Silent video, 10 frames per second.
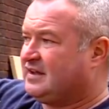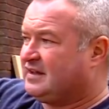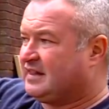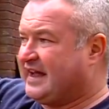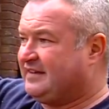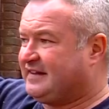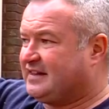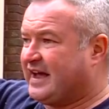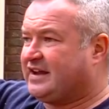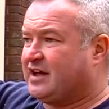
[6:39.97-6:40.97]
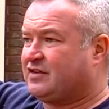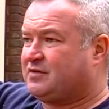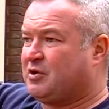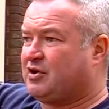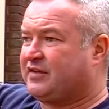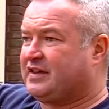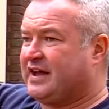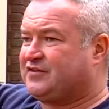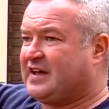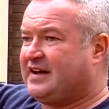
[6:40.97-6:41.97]
lazy light colored smoke on the
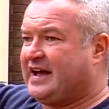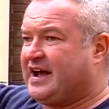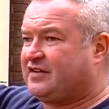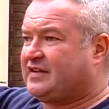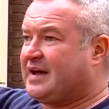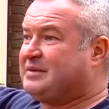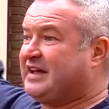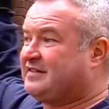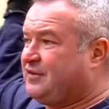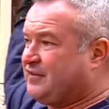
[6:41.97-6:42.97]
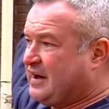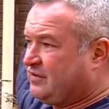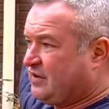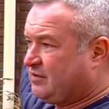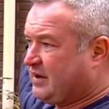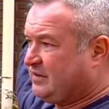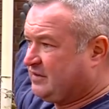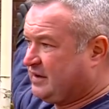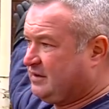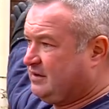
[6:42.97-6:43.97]
left side of the house. I'm guessing the fire's on the right side.
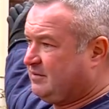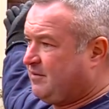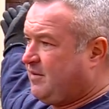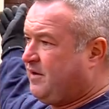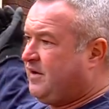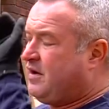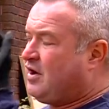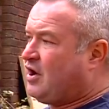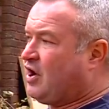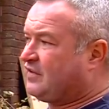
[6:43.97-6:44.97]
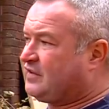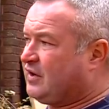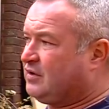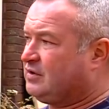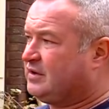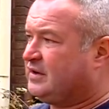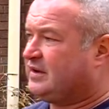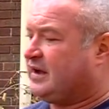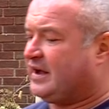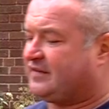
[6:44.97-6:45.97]
Also,
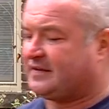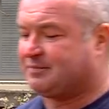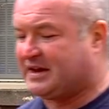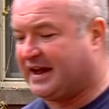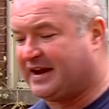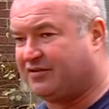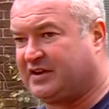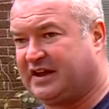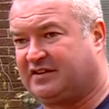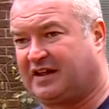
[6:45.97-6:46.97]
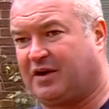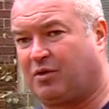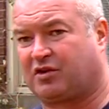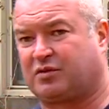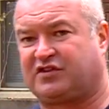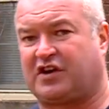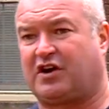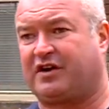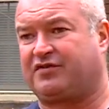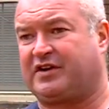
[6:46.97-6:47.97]
uh, something I never did till I worked with
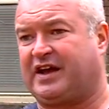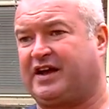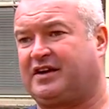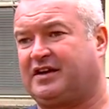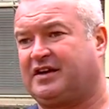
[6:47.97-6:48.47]
Shaw every day